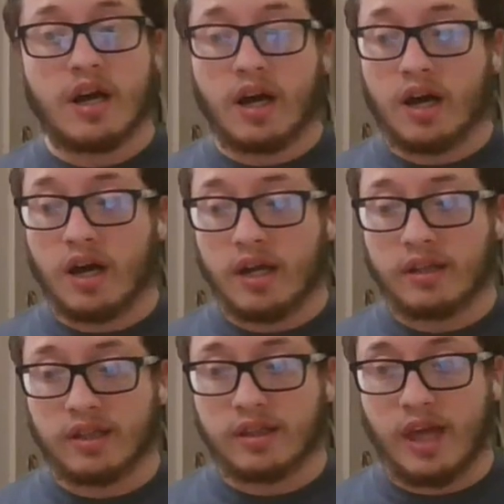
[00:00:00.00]

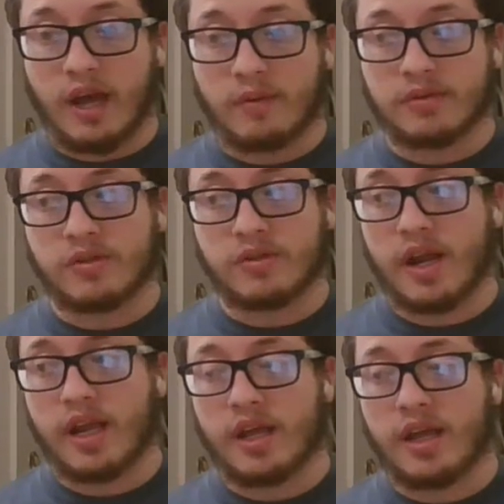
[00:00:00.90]
I think that was
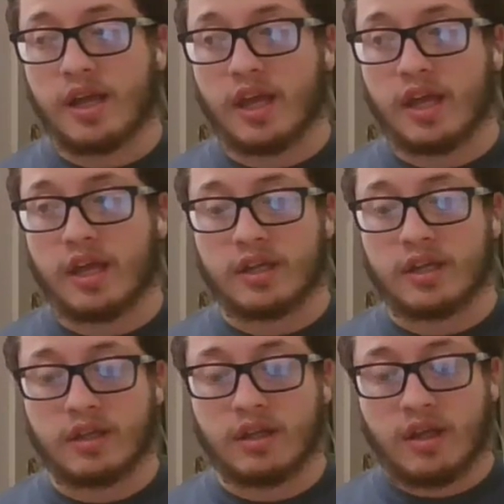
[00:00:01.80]
great. And